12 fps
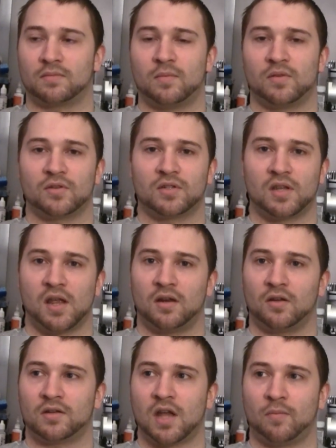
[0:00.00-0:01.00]
Maybe they're standing
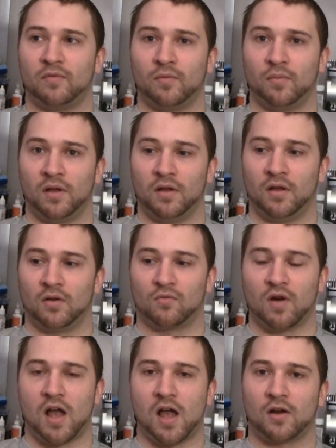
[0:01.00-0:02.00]
on top of a
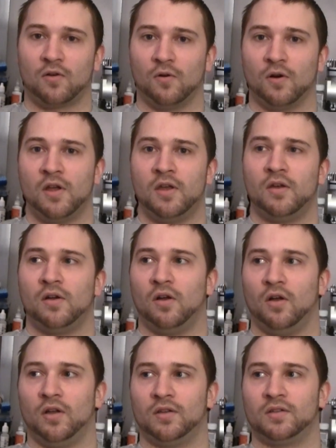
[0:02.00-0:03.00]
rock, or
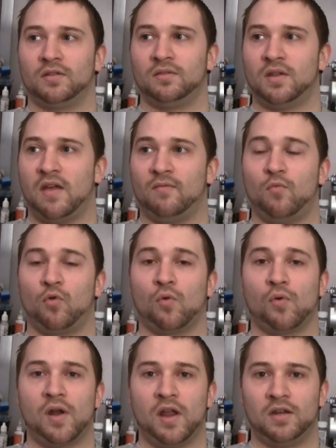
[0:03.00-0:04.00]
they have more
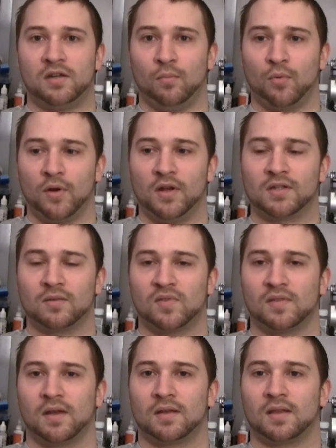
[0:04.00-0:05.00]
ornate debris,
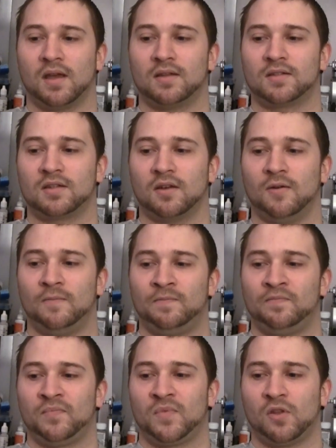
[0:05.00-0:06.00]
something like that. So
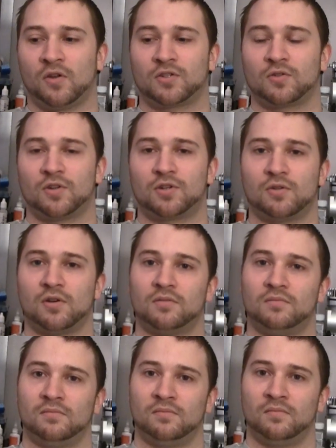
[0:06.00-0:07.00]
long story short,